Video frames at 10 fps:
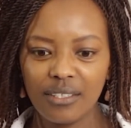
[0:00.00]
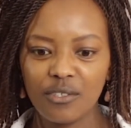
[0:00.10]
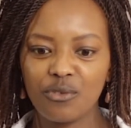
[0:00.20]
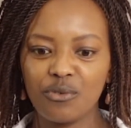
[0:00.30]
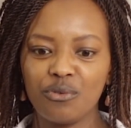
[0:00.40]

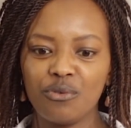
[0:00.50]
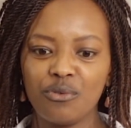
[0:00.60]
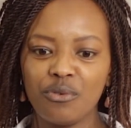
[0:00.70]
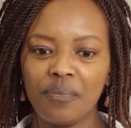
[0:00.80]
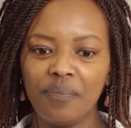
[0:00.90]

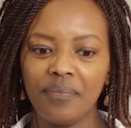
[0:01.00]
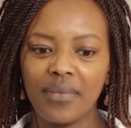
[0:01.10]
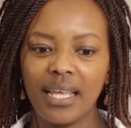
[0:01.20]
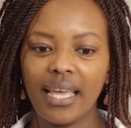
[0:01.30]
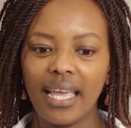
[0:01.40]
to
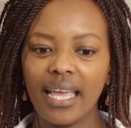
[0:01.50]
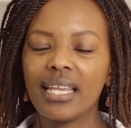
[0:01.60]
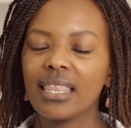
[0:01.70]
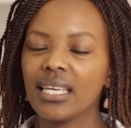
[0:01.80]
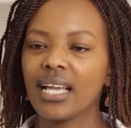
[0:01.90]

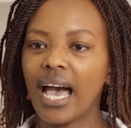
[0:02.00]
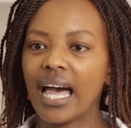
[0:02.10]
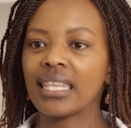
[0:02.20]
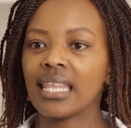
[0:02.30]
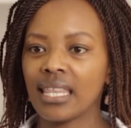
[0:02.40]
anything
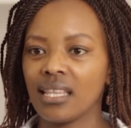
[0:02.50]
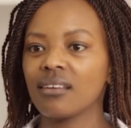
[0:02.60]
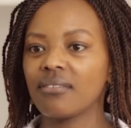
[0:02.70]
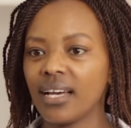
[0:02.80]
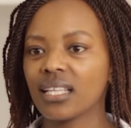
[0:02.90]
other than the
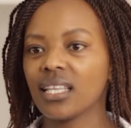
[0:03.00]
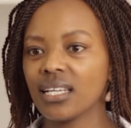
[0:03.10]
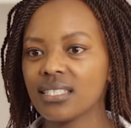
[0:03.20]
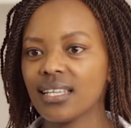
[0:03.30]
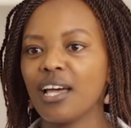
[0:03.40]
fact
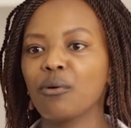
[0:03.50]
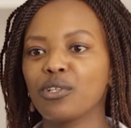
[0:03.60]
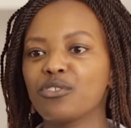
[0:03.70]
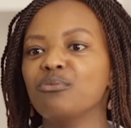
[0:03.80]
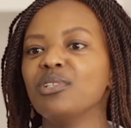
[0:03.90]
that I
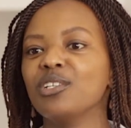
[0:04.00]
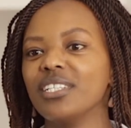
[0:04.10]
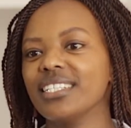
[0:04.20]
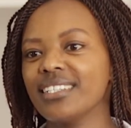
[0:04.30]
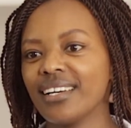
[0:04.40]
want to be your
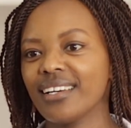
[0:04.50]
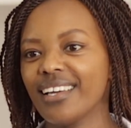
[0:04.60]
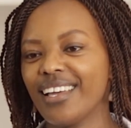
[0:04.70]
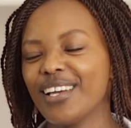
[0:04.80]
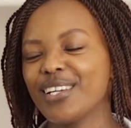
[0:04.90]
leader.
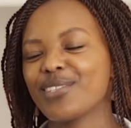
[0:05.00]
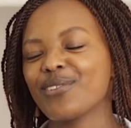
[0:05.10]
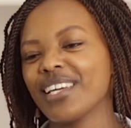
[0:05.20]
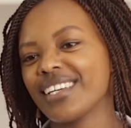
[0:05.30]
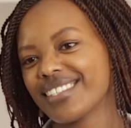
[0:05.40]
So
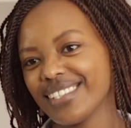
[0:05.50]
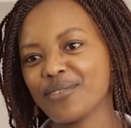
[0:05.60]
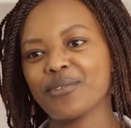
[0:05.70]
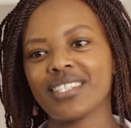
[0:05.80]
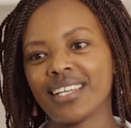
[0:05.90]
yes, it
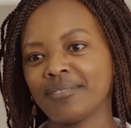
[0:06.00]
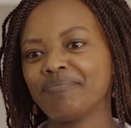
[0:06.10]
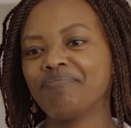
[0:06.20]
was that.